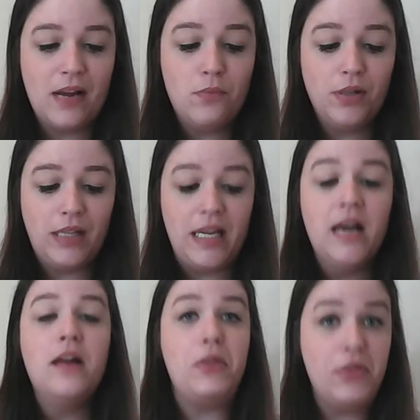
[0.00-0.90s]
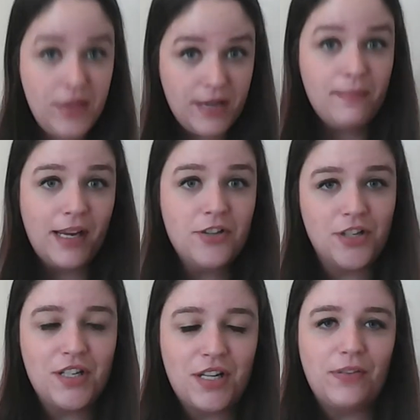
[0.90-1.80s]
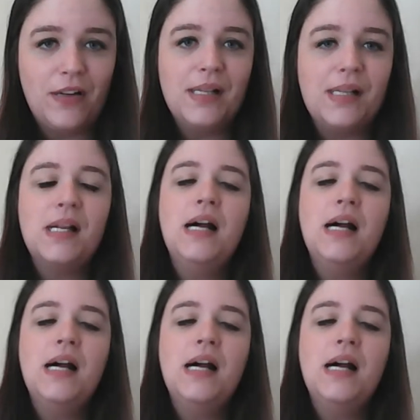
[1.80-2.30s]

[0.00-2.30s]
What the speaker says: really the major difference,